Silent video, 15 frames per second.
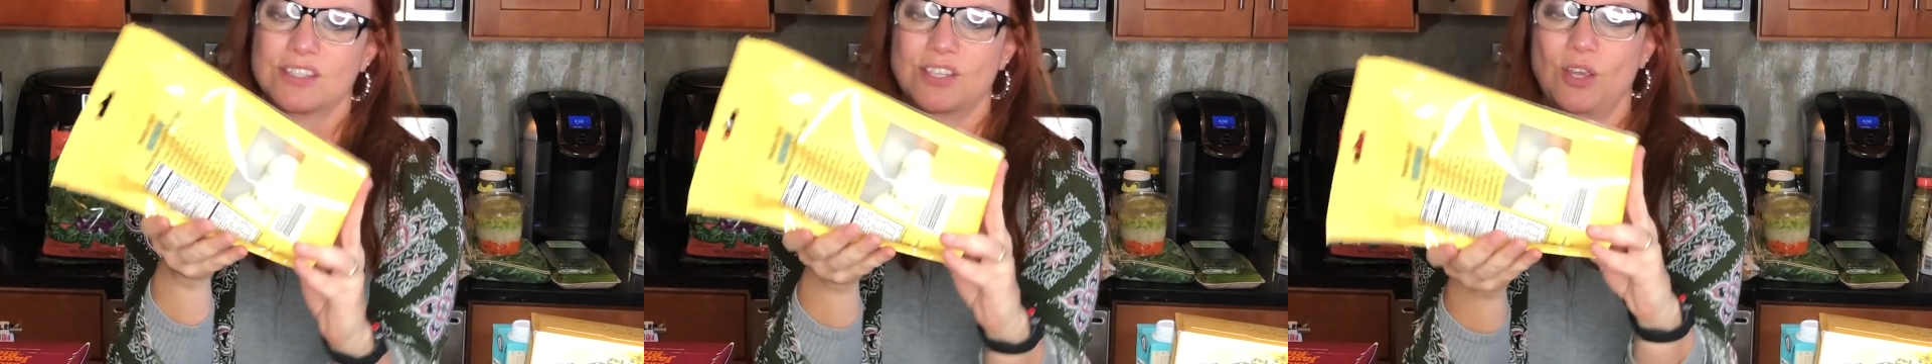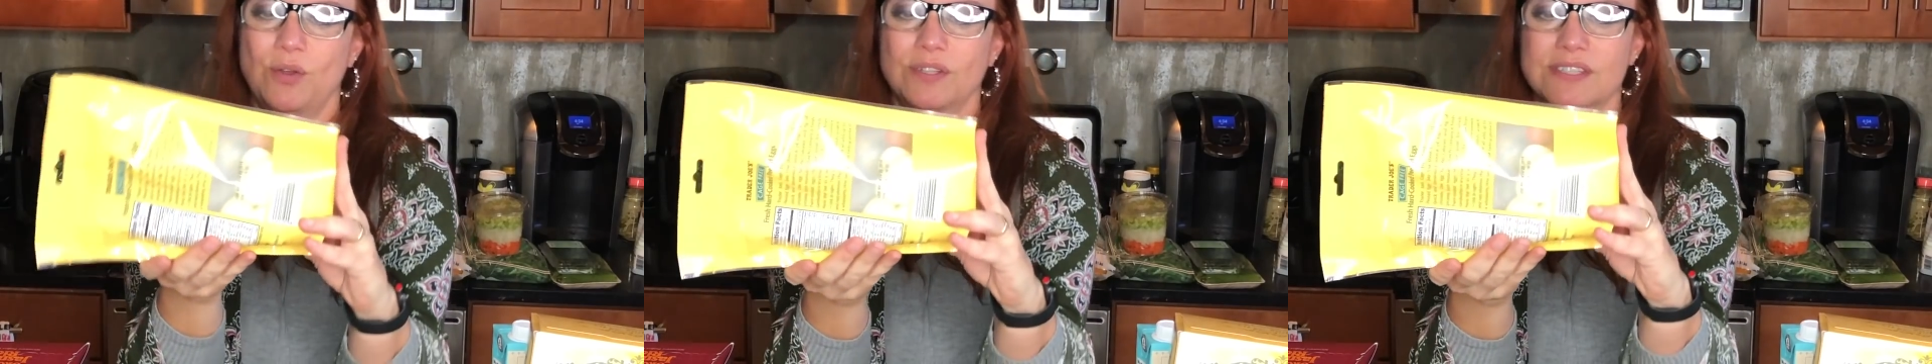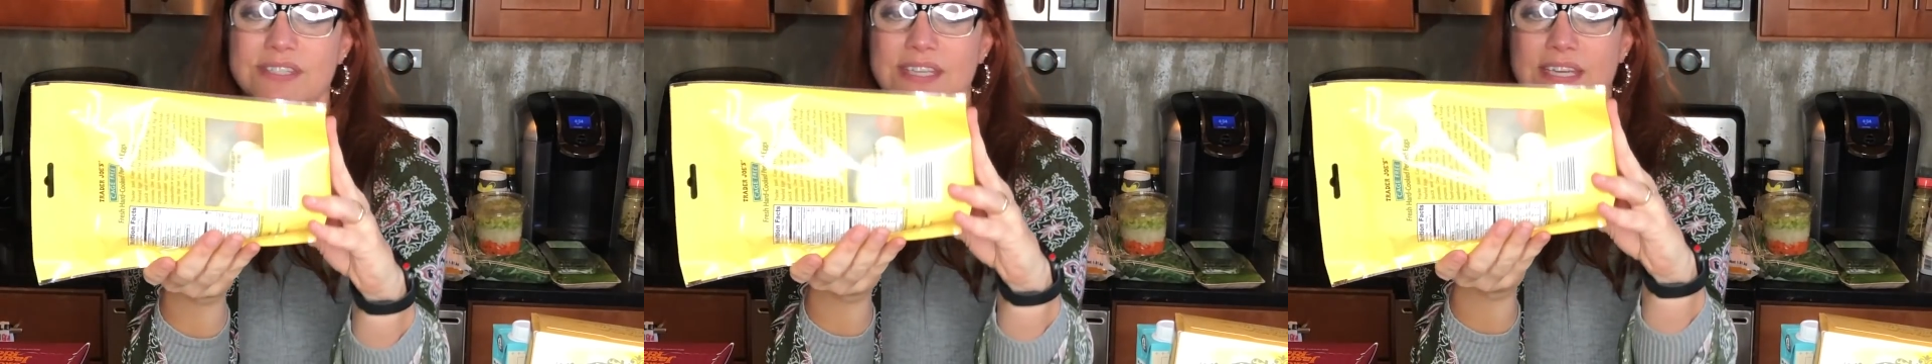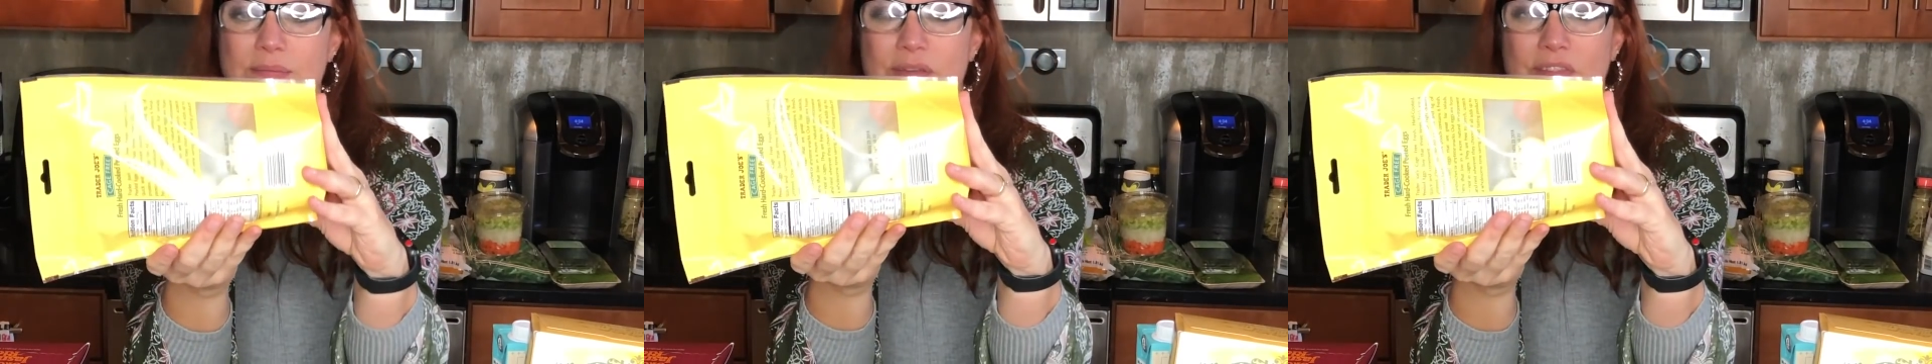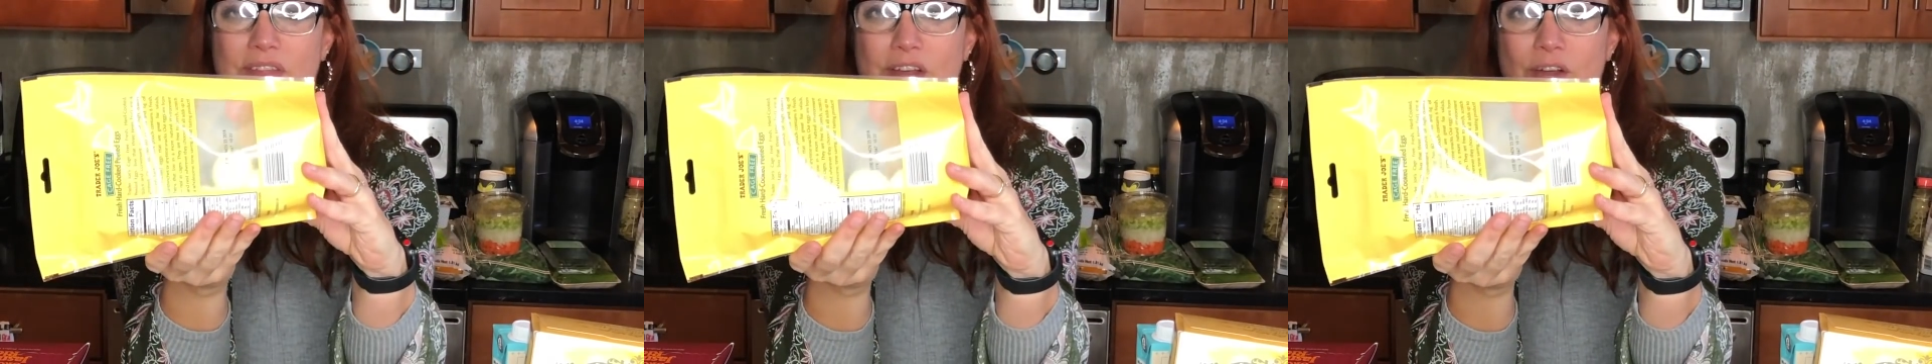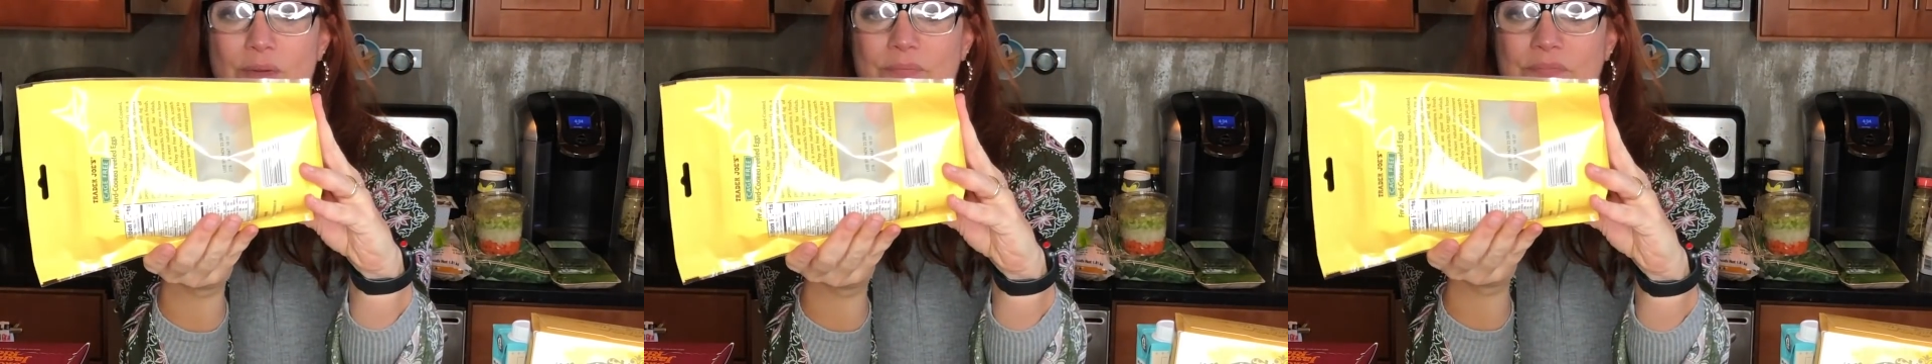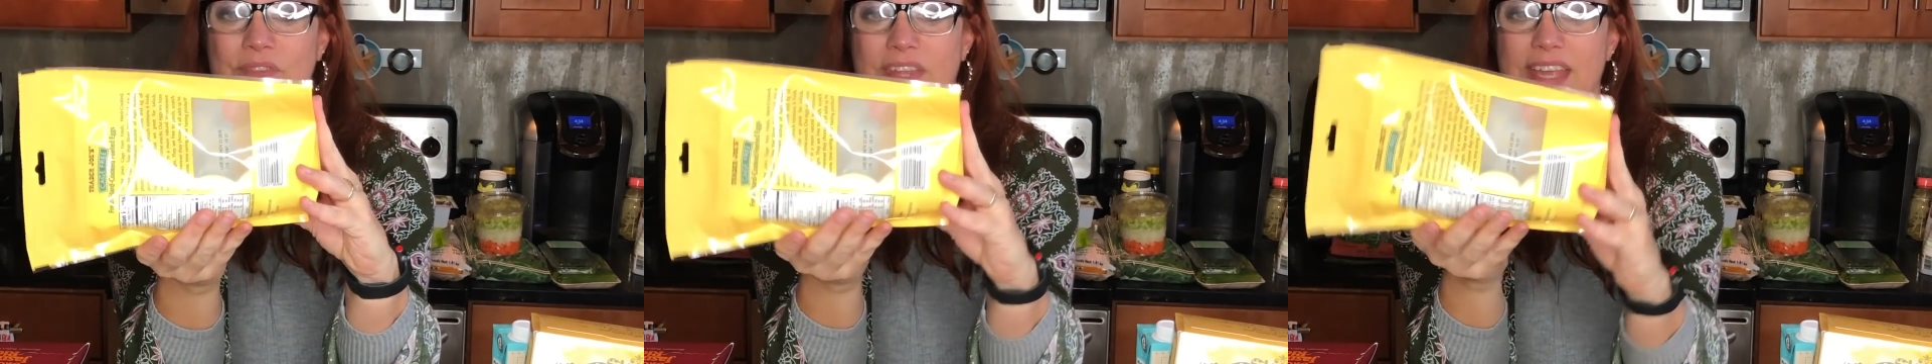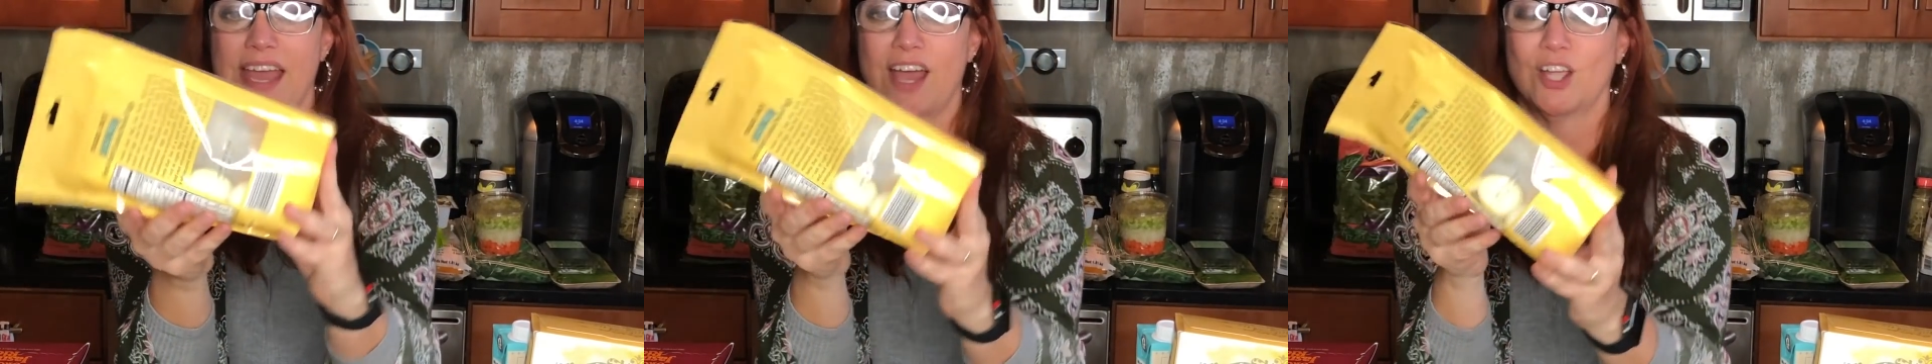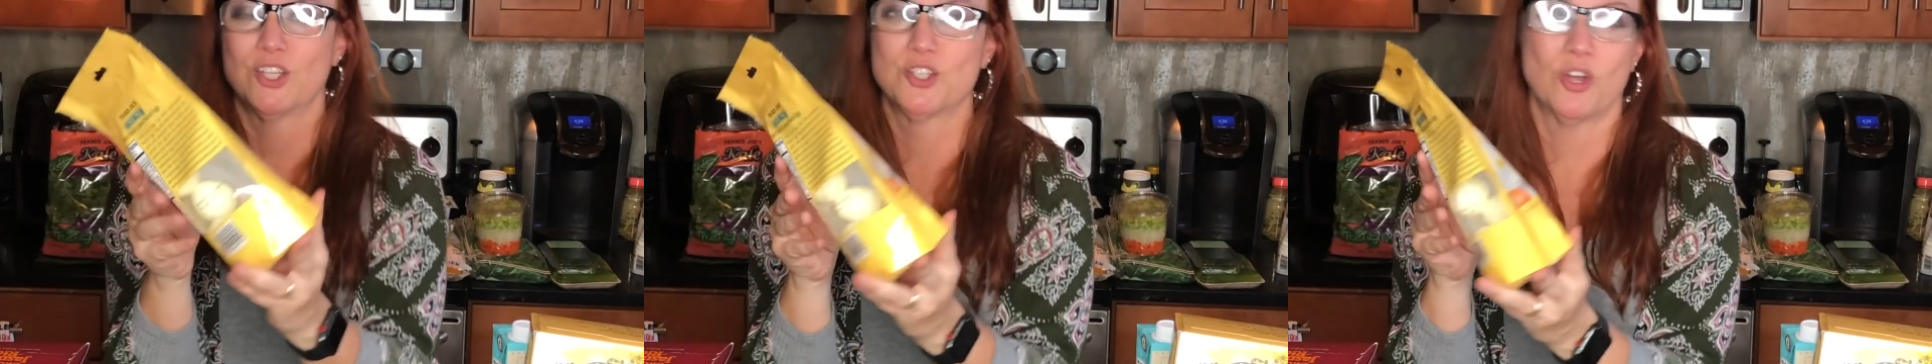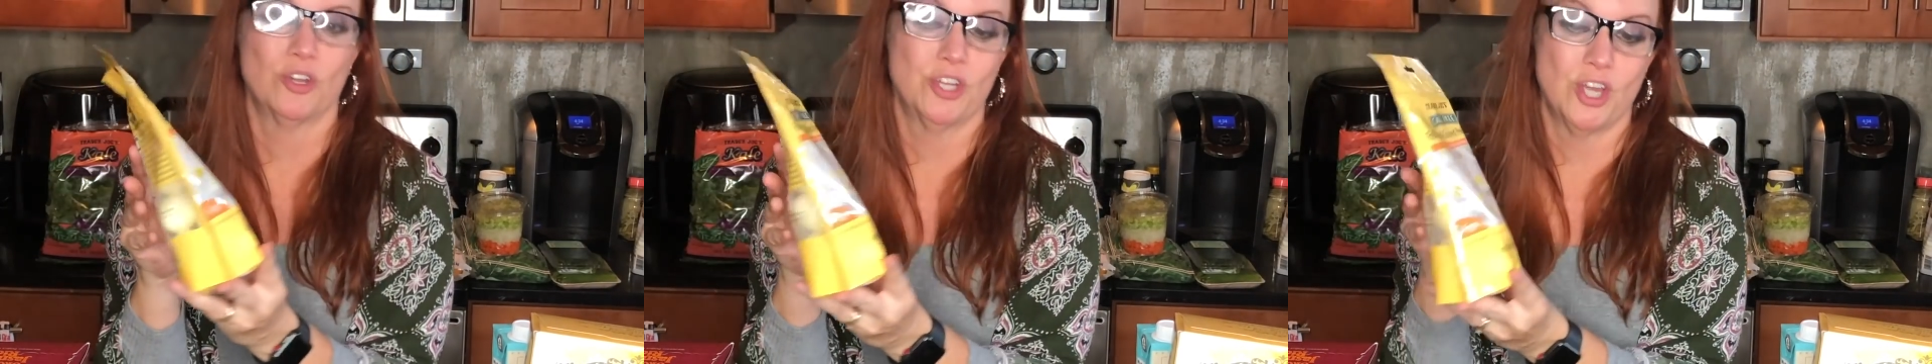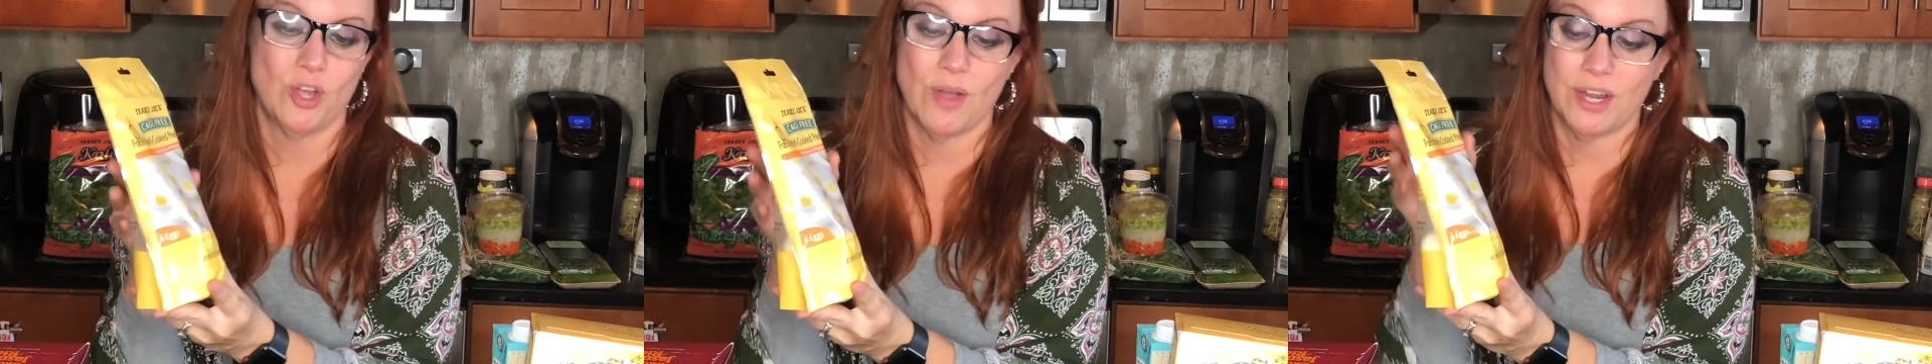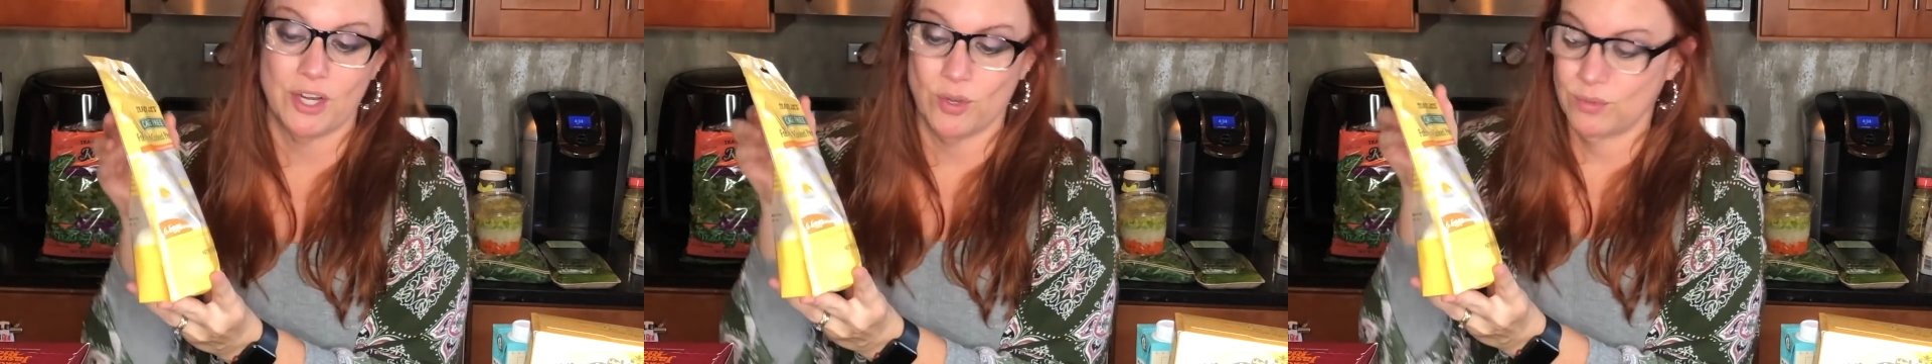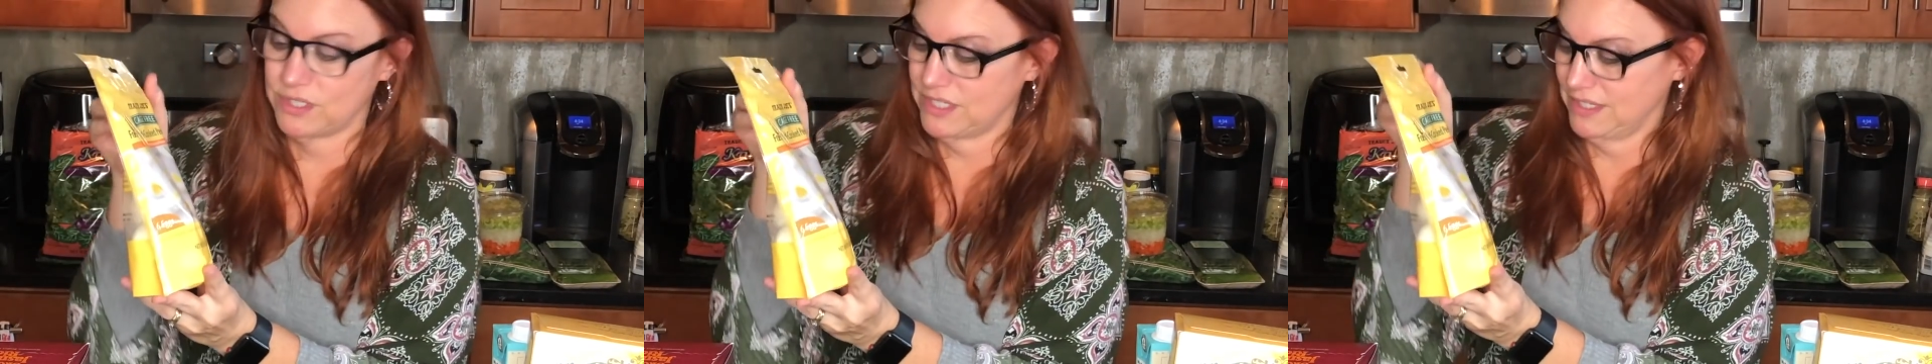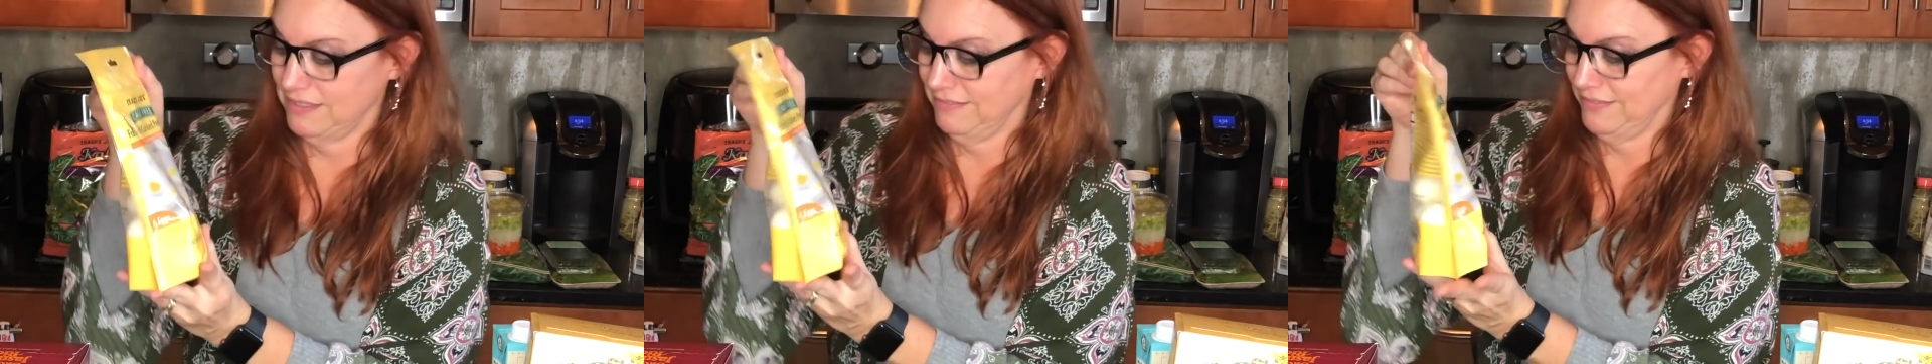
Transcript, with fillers: So you can see them in there. Yeah, because y'all know I don't,